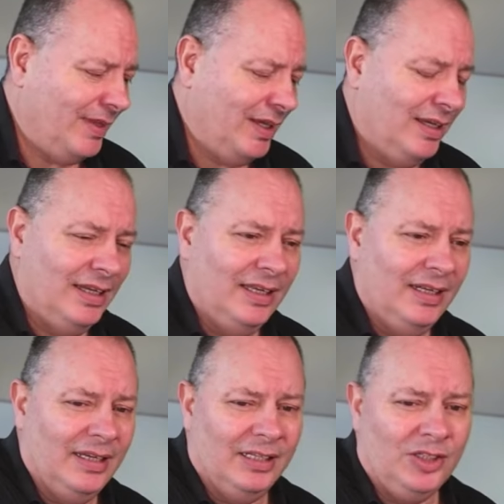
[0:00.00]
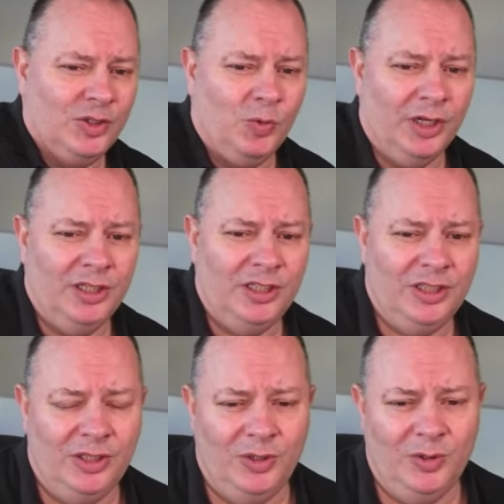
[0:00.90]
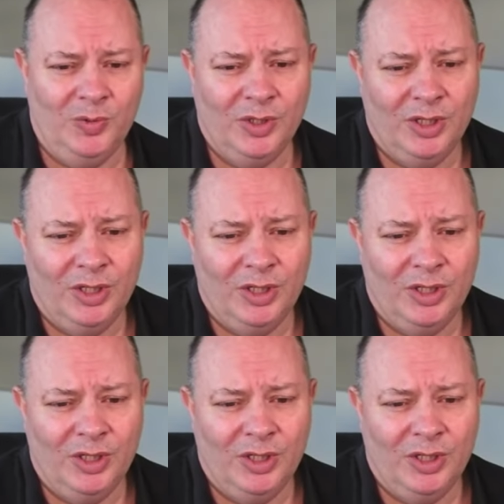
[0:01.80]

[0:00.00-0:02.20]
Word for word: And I just wanted to